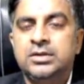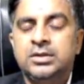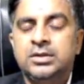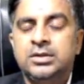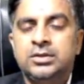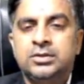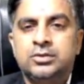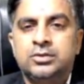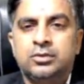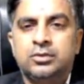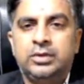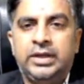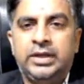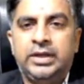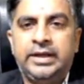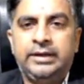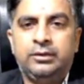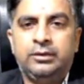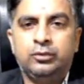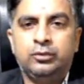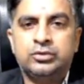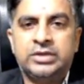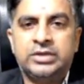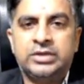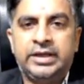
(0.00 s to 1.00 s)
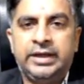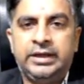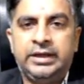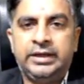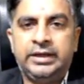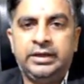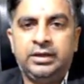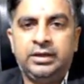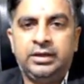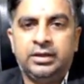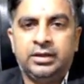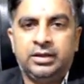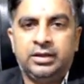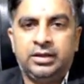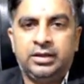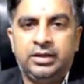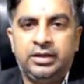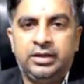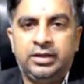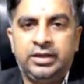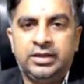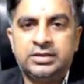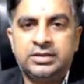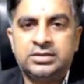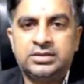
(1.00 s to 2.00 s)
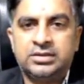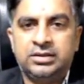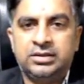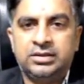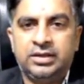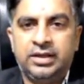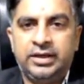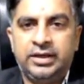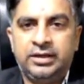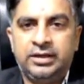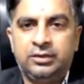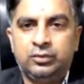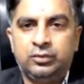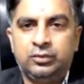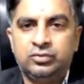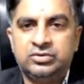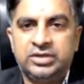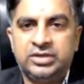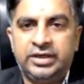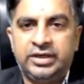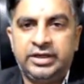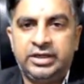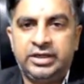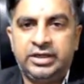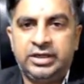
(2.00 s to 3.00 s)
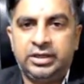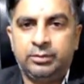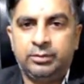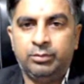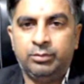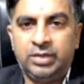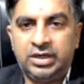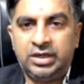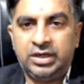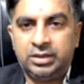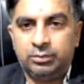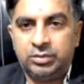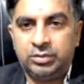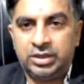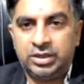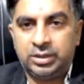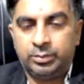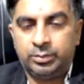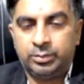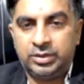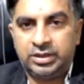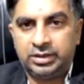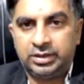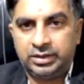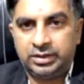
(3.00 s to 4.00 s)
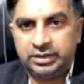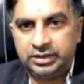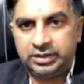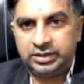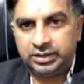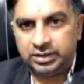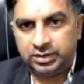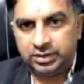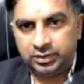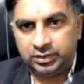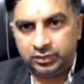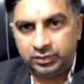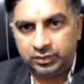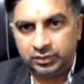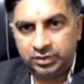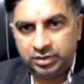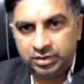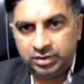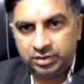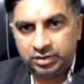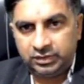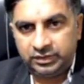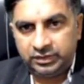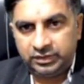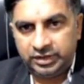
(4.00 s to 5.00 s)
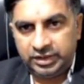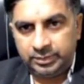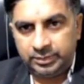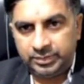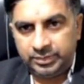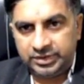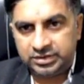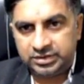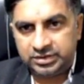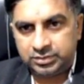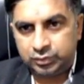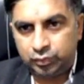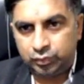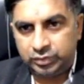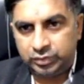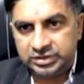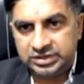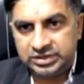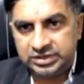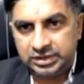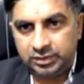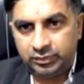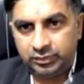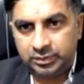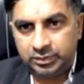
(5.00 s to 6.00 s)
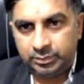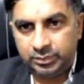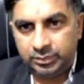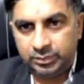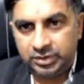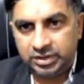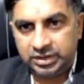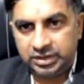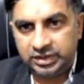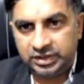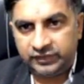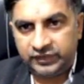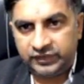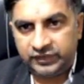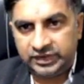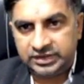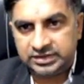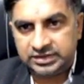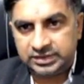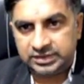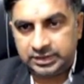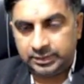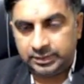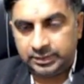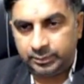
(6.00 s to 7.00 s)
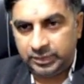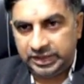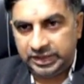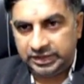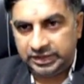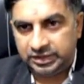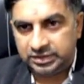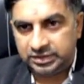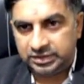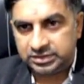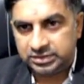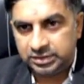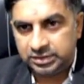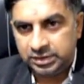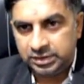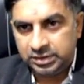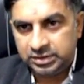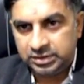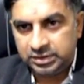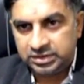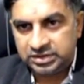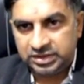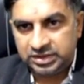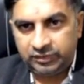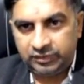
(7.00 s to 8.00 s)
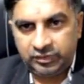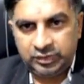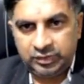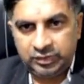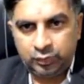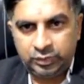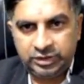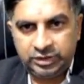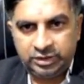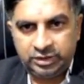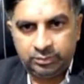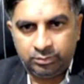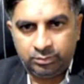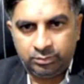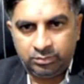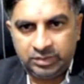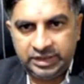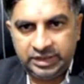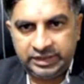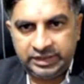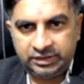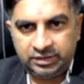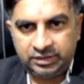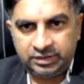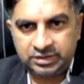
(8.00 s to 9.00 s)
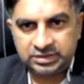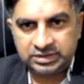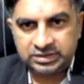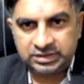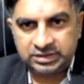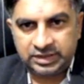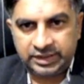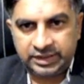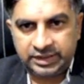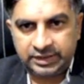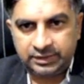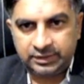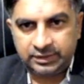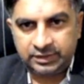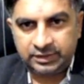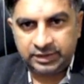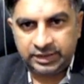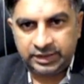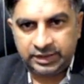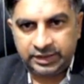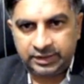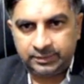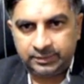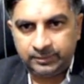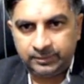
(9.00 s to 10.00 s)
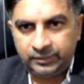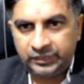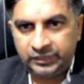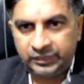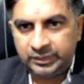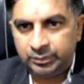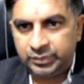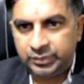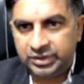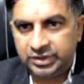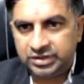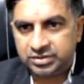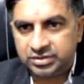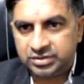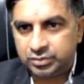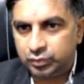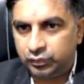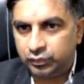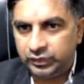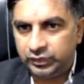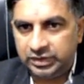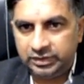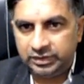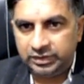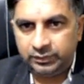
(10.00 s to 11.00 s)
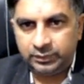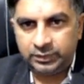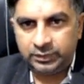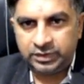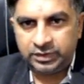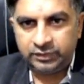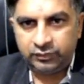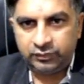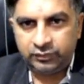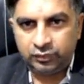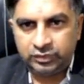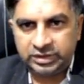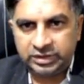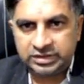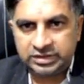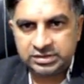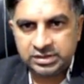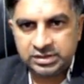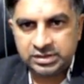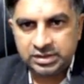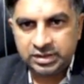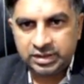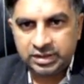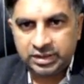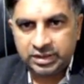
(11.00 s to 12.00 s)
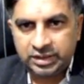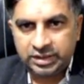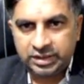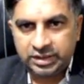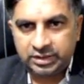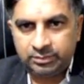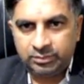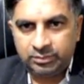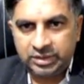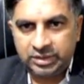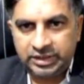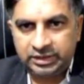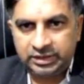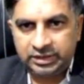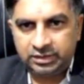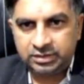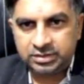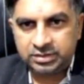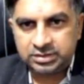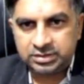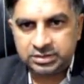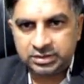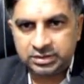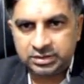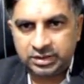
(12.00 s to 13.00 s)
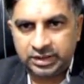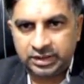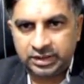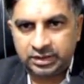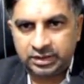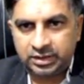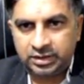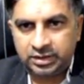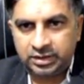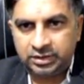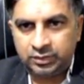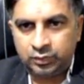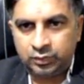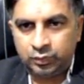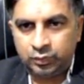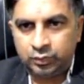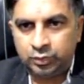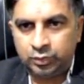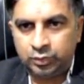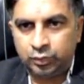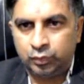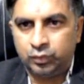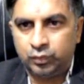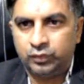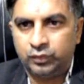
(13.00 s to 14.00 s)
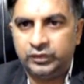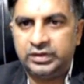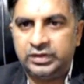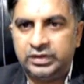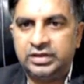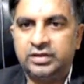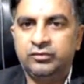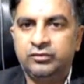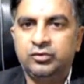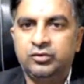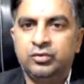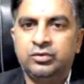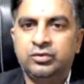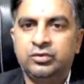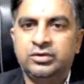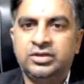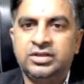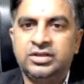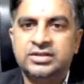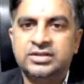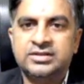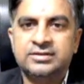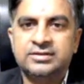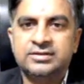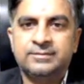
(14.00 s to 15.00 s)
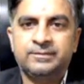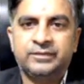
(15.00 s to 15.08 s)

So 9 2s are 18, yes, 9 2s are 18, but here you 9 plus 2 is 11, but if I say minus 7, you need minus 9 plus 2 will give you this, and minus 9 into 2 will give you this.